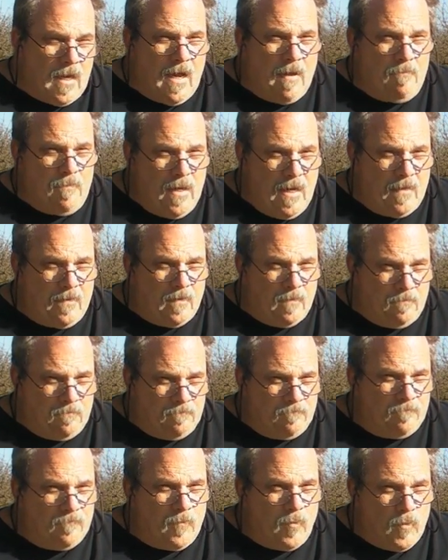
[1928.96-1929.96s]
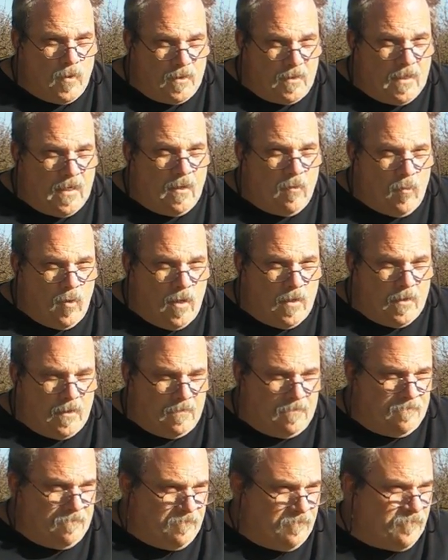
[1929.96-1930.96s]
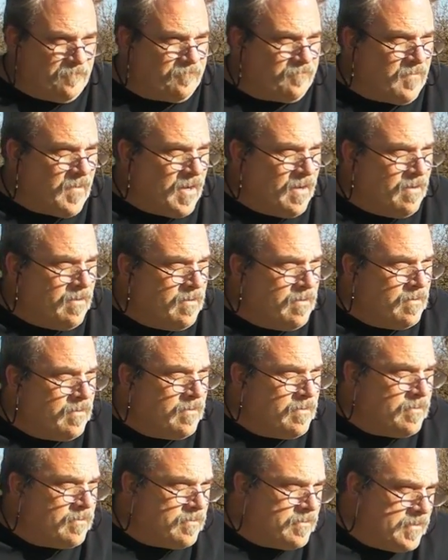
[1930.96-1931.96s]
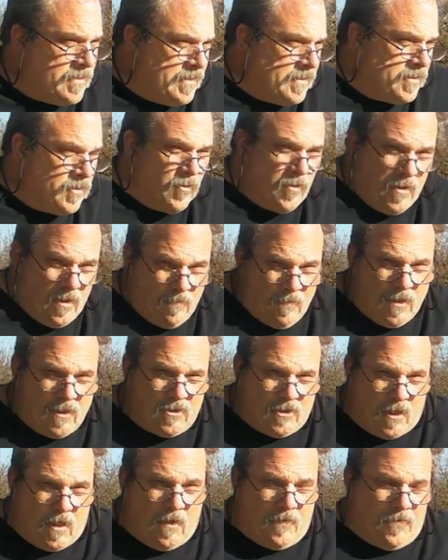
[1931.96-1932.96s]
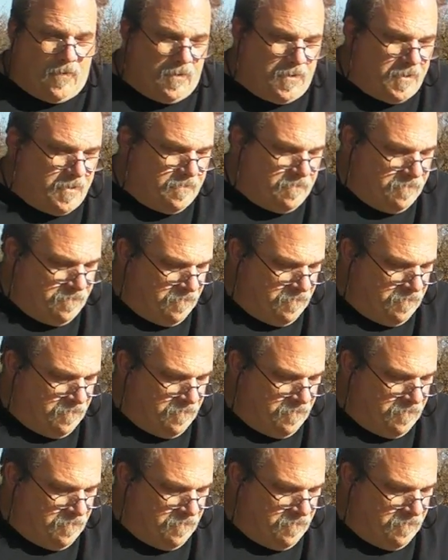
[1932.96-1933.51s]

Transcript: I paid them what they wanted. And so did a bunch of others.